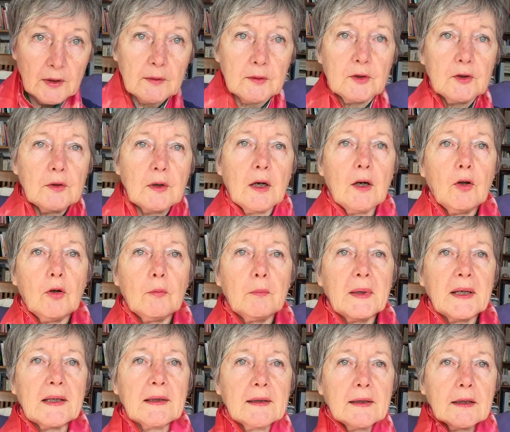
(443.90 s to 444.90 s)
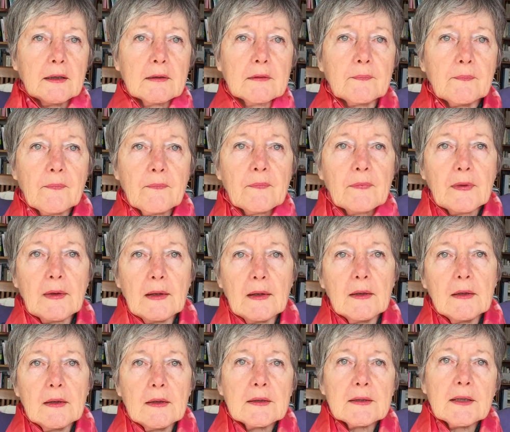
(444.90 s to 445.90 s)
want to do a whole big thing.
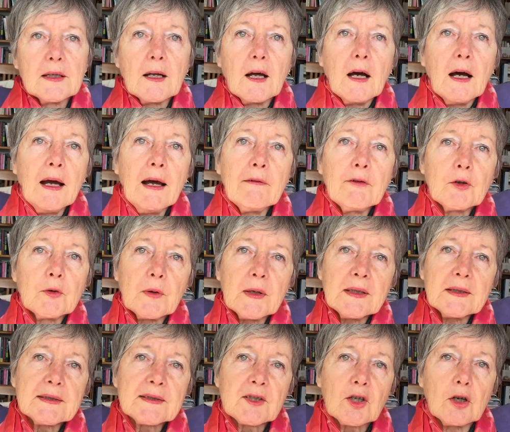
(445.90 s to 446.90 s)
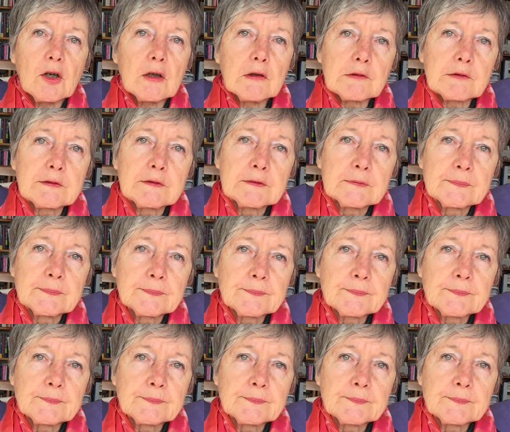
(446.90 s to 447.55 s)
So now I have a red scarf.